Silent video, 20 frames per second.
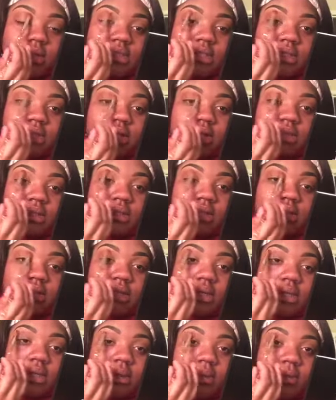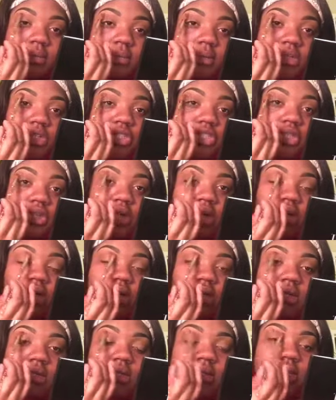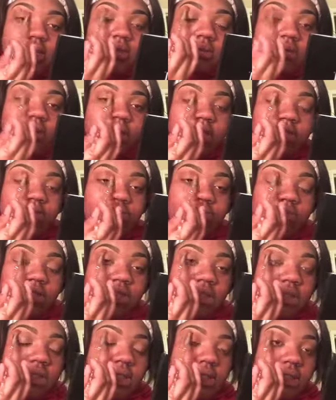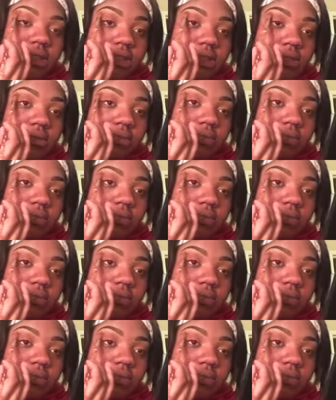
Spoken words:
just gonna brush it on to my crease.